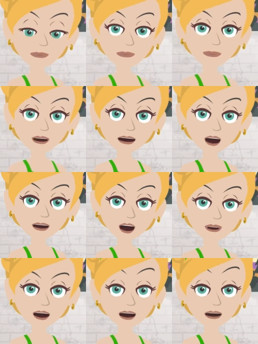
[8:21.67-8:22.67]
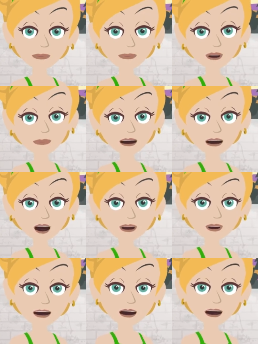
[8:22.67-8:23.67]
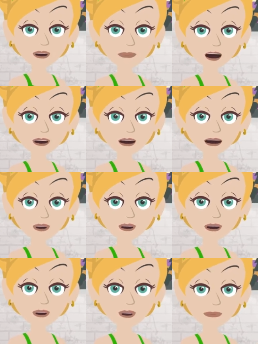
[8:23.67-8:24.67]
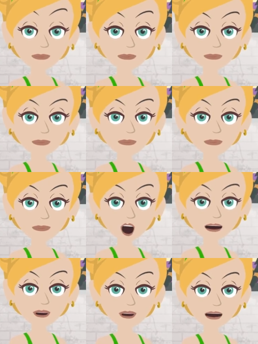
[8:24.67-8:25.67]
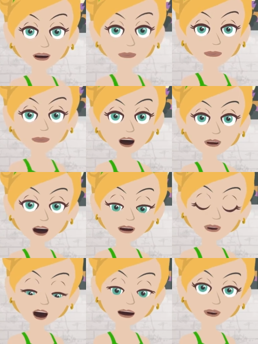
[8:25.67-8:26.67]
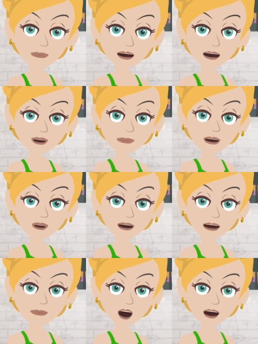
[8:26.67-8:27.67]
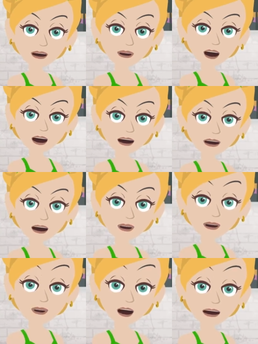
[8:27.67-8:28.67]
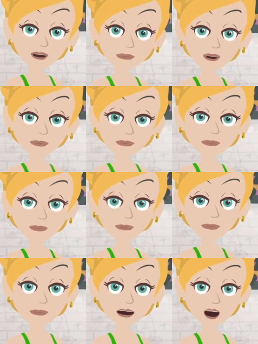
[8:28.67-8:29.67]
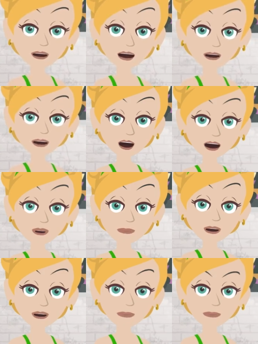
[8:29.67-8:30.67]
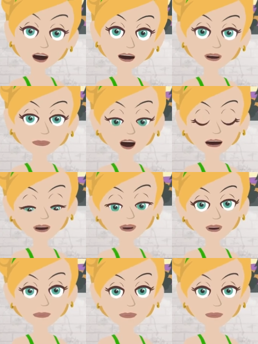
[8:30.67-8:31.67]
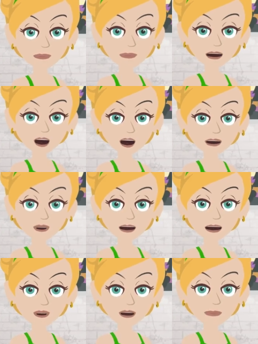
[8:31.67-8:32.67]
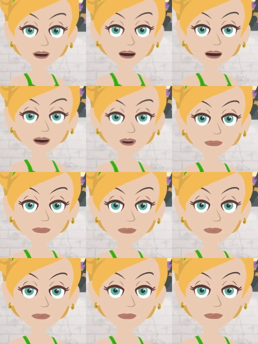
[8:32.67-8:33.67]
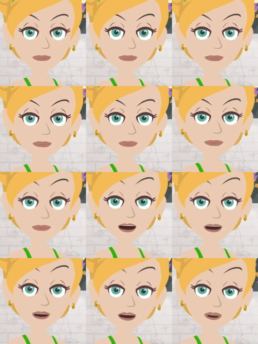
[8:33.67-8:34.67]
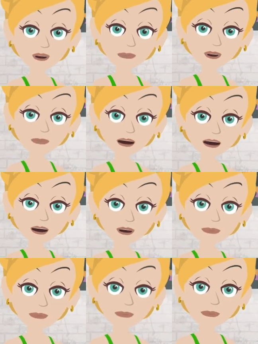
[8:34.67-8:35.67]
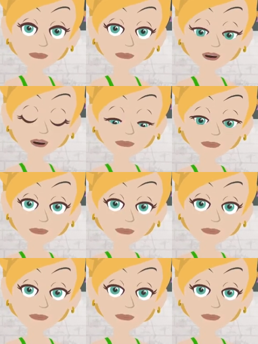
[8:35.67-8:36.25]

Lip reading: that there is no situation in which I can stand asking a sincere question from a point of really wanting to know that within a very short period of time, the answer isn't flowing to me. And it is so fun.